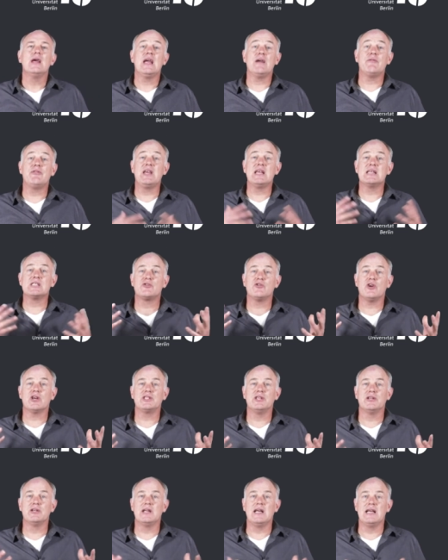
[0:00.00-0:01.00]
If the
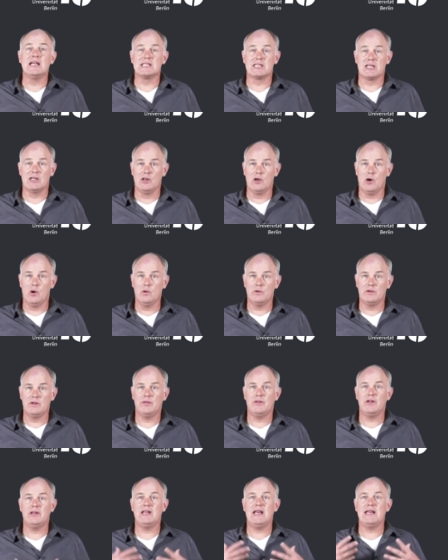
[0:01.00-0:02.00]
instruction is a
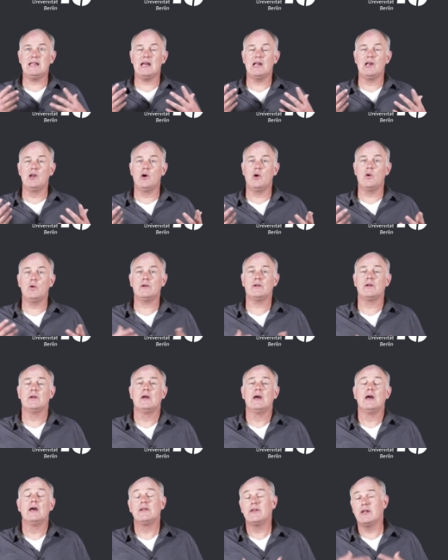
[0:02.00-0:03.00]
load, the data load
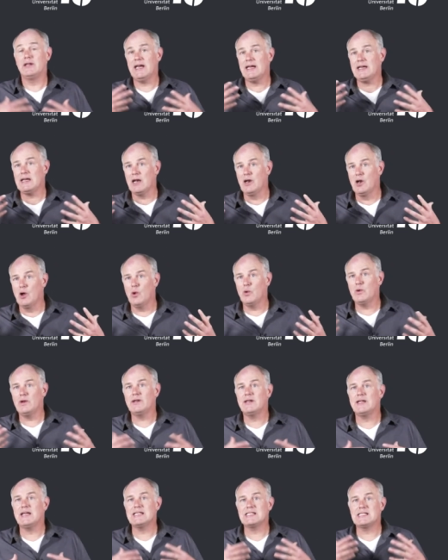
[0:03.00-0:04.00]
the data
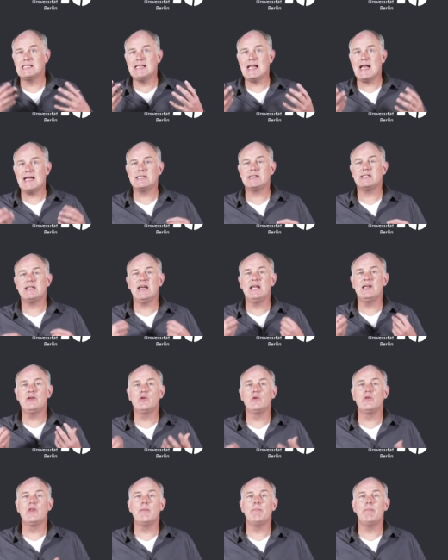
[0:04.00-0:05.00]
loaded is latched
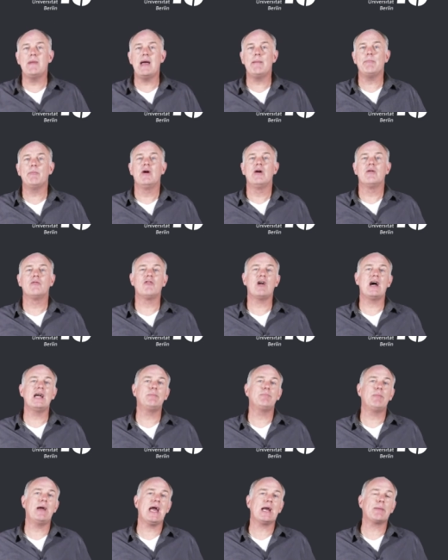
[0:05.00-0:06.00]
into the mem
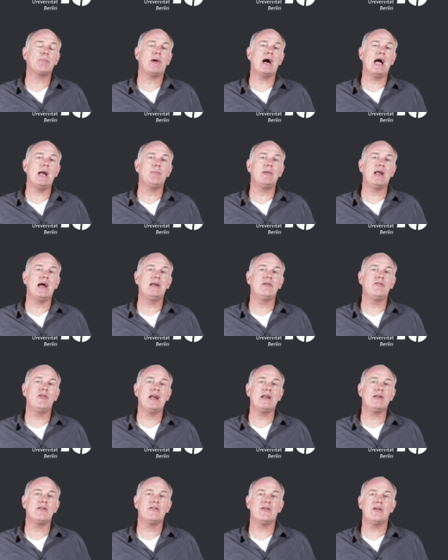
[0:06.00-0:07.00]
write back pipeline
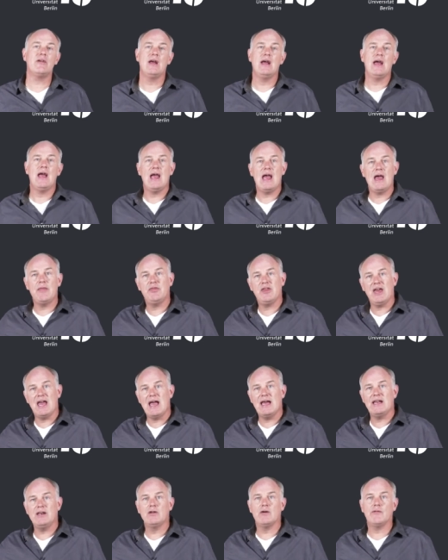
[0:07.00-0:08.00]
register at the
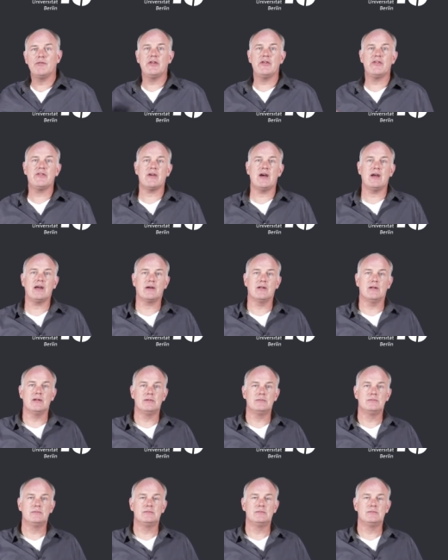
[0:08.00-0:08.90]
end of the cycle.